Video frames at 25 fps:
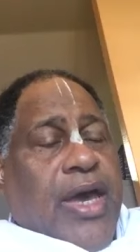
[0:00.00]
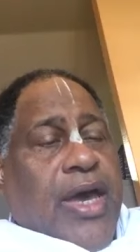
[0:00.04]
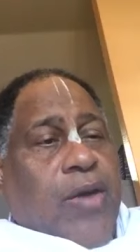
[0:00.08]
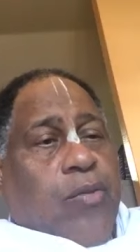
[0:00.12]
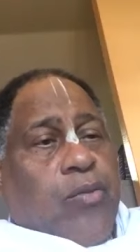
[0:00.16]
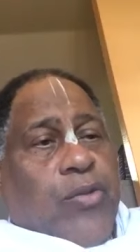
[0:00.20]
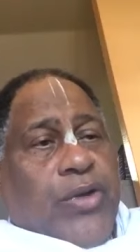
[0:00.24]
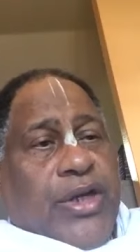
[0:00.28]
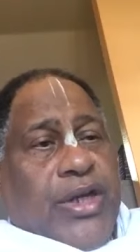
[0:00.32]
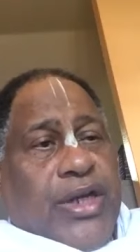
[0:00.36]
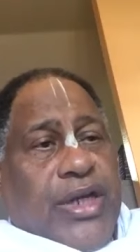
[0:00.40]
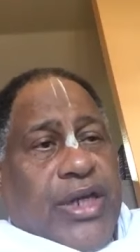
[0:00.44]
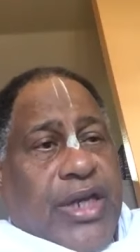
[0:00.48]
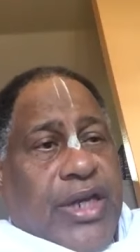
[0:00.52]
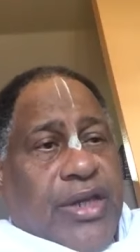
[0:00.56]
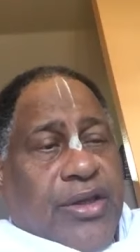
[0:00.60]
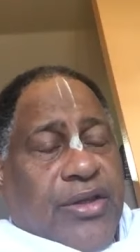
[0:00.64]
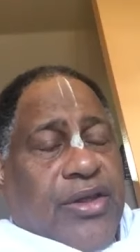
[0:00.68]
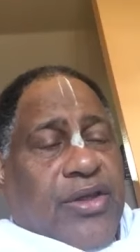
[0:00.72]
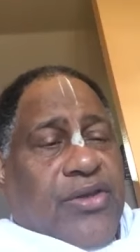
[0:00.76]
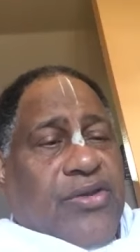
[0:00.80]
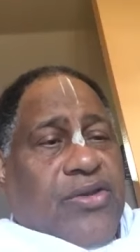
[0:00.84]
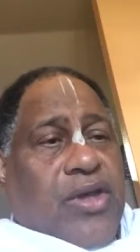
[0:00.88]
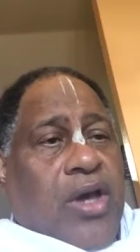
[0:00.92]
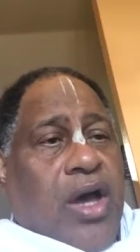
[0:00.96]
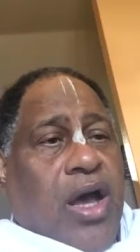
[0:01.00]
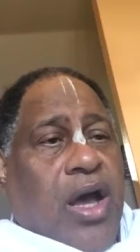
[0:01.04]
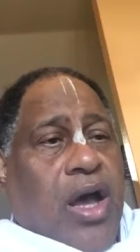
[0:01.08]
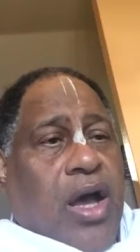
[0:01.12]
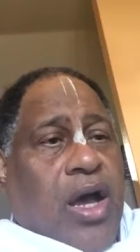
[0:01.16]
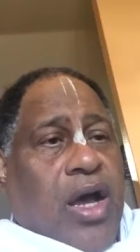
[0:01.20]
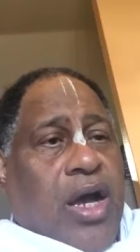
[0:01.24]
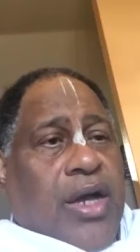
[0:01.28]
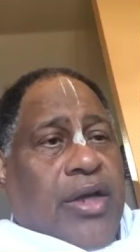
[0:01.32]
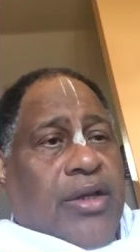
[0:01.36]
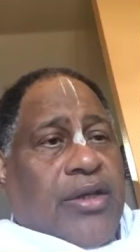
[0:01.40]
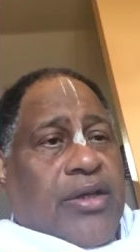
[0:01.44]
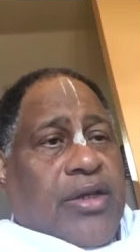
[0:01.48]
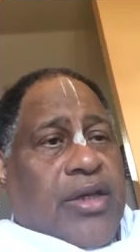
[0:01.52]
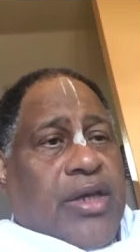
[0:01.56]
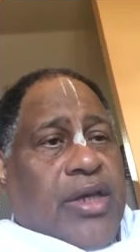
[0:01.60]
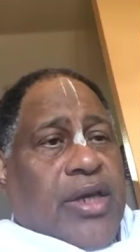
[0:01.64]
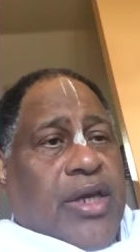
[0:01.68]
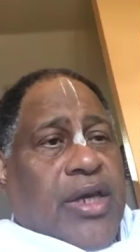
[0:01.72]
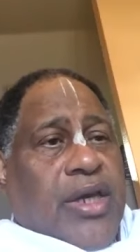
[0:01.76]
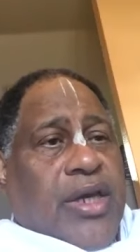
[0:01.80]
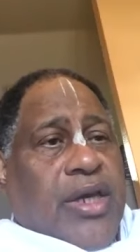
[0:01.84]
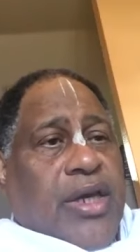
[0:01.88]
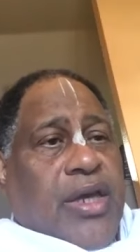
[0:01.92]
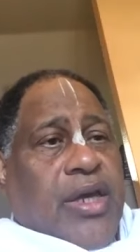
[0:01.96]
And when it enters the heart,
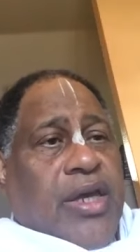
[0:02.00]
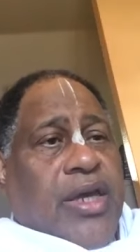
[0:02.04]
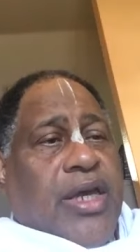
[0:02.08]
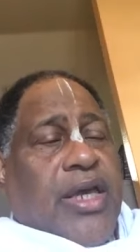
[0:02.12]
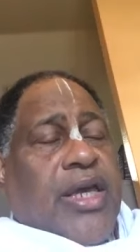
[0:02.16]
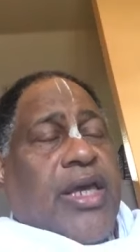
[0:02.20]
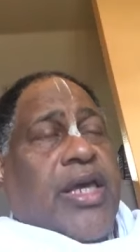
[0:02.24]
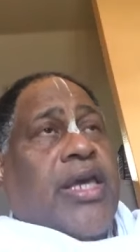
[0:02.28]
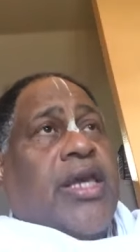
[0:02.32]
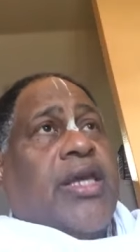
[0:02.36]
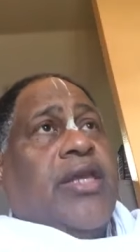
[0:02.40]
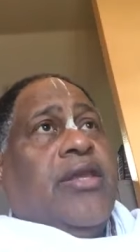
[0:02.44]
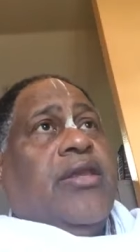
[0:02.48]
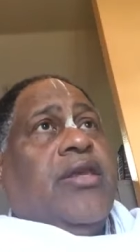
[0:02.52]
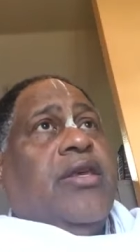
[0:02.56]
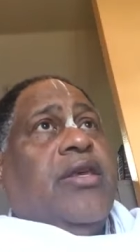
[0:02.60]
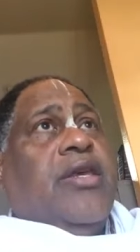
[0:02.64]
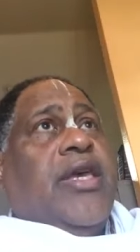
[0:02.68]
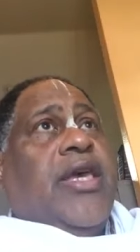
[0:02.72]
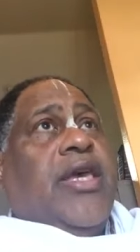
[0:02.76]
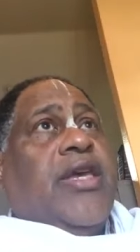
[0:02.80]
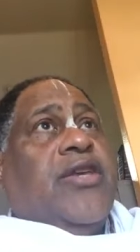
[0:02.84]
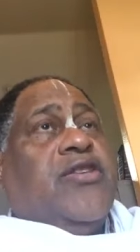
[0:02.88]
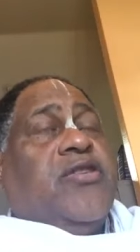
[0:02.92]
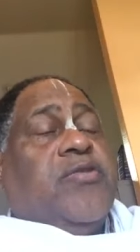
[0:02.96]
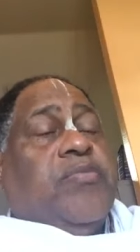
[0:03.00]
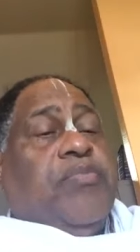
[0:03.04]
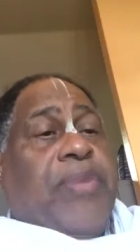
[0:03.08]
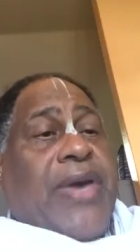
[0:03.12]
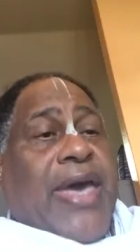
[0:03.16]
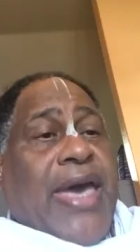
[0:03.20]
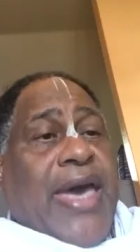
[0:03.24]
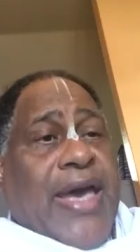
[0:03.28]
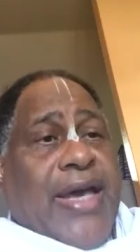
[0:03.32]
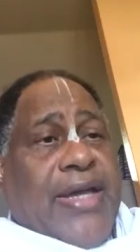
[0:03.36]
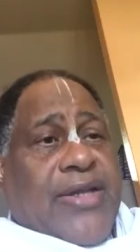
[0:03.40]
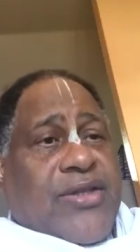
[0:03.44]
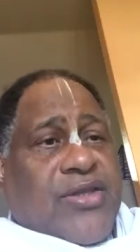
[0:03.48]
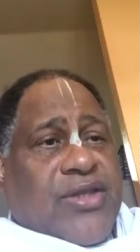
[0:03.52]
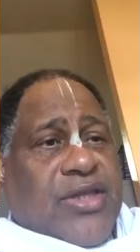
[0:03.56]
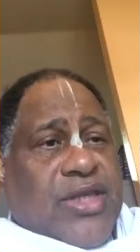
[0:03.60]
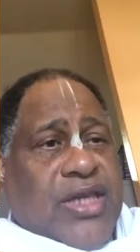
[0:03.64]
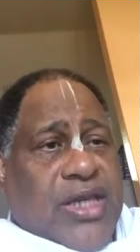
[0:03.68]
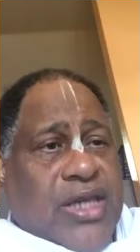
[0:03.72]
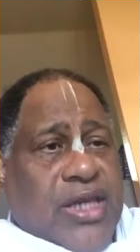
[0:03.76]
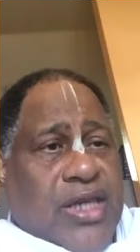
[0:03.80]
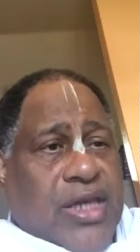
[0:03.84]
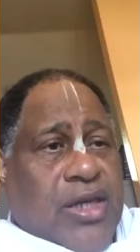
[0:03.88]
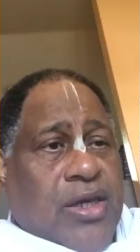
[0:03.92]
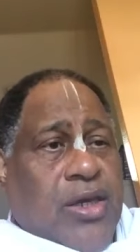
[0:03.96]
it expands
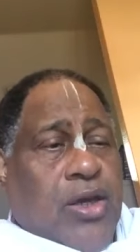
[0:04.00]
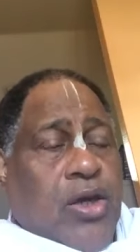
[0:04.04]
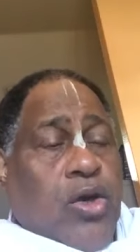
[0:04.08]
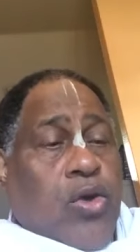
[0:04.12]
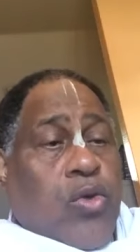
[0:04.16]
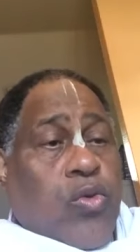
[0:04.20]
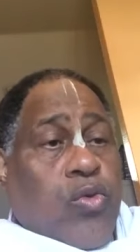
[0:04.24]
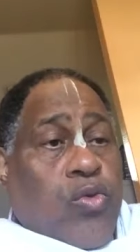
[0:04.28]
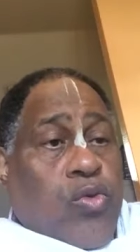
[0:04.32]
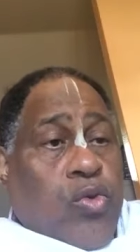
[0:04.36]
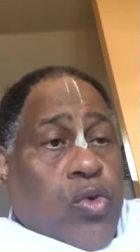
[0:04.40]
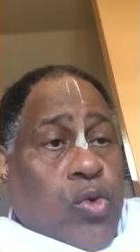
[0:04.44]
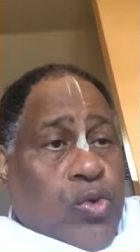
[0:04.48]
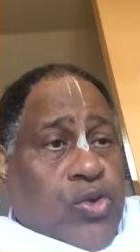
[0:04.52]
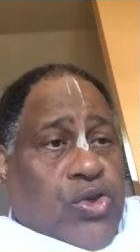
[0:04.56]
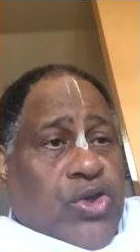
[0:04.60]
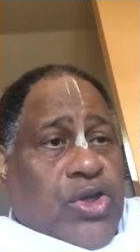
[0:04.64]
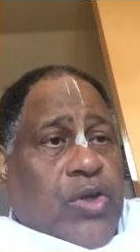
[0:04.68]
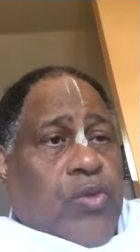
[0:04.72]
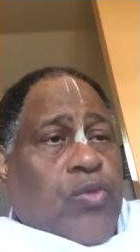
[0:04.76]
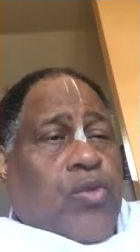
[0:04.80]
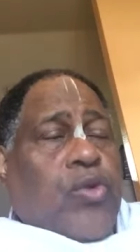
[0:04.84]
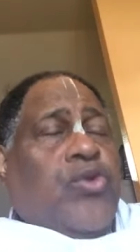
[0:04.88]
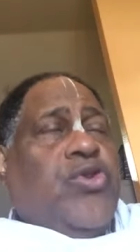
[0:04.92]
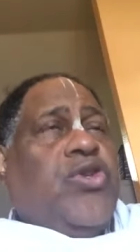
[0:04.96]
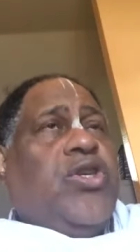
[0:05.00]
the ruchi.